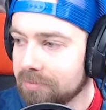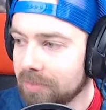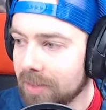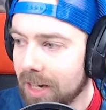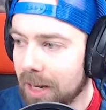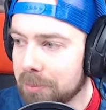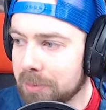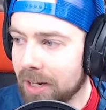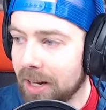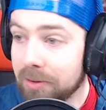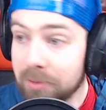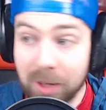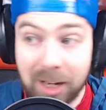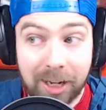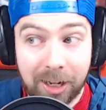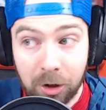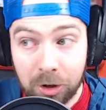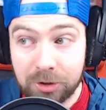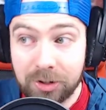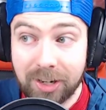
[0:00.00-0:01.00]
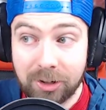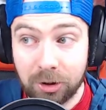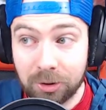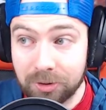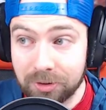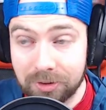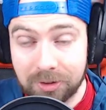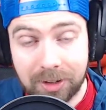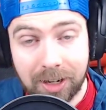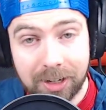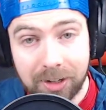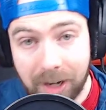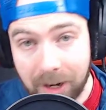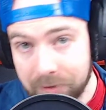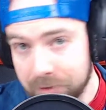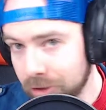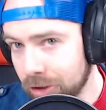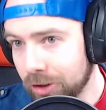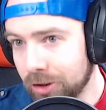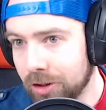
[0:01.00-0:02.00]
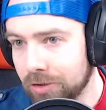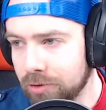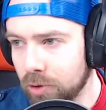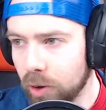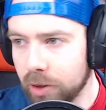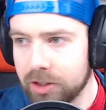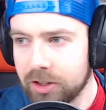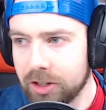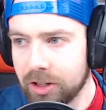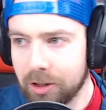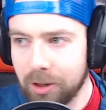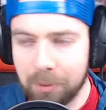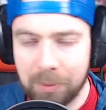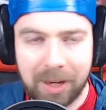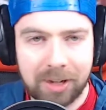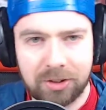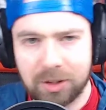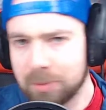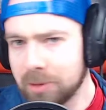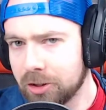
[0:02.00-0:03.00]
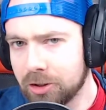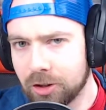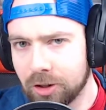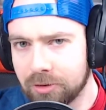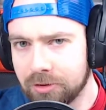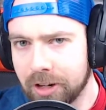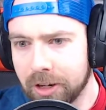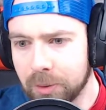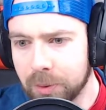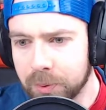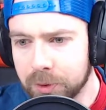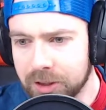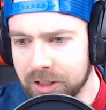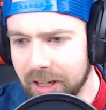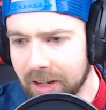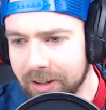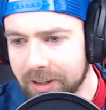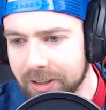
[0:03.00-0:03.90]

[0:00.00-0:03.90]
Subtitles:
I've turned off voice commands. I'm not sure if anyone was yelling